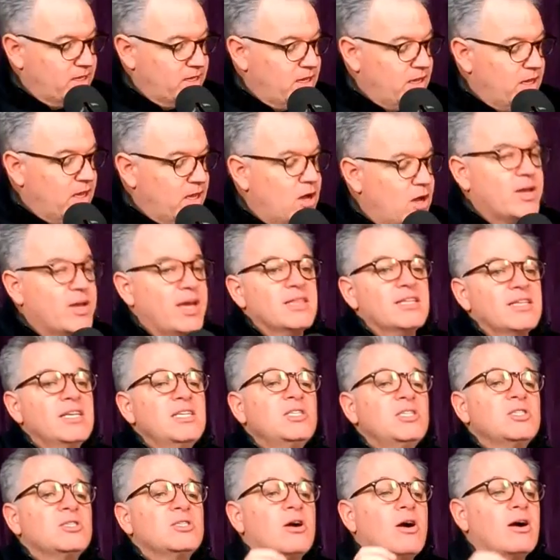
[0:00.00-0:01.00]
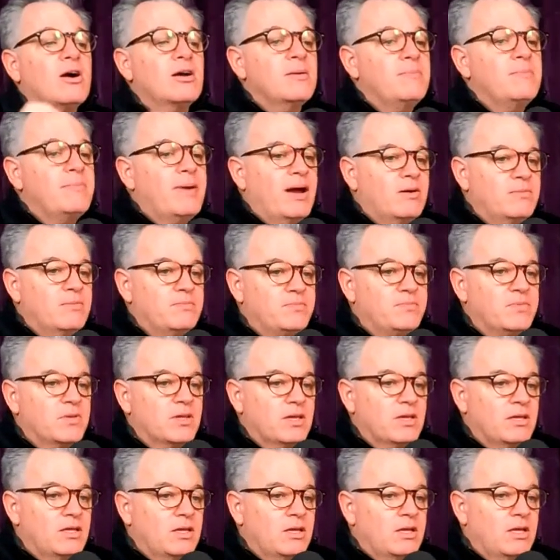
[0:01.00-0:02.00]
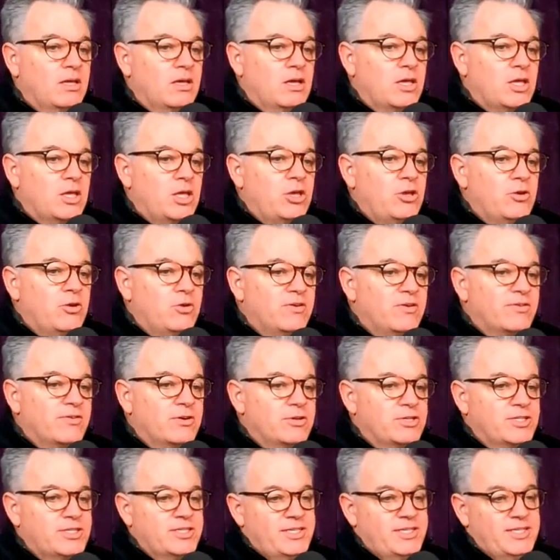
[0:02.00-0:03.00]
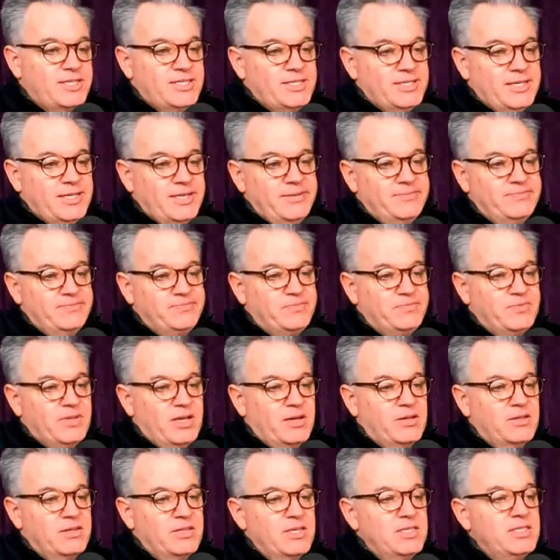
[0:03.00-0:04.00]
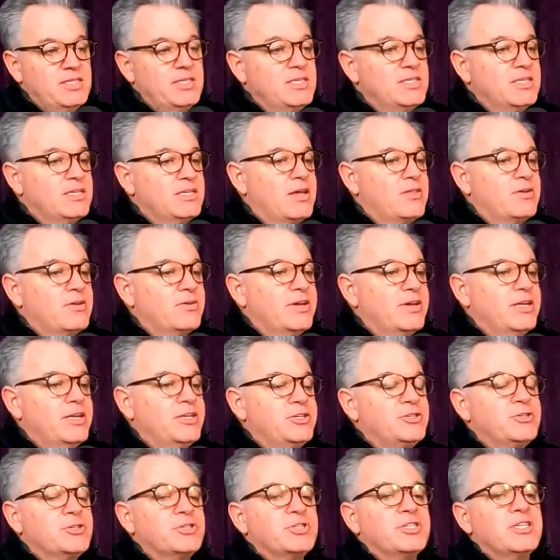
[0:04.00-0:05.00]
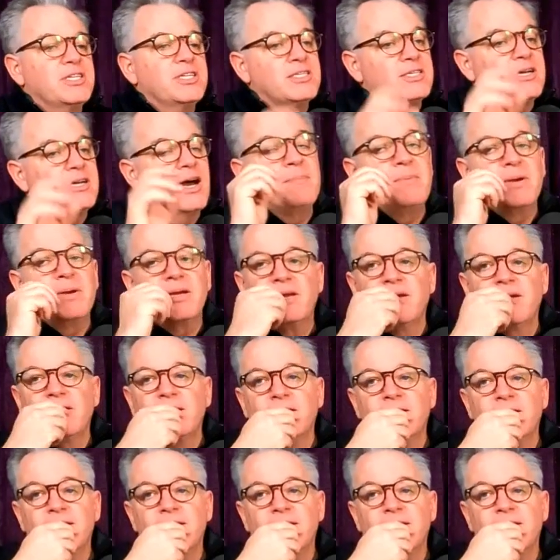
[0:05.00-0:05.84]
Okay, let's talk about University City. Now, this is another interesting topic here.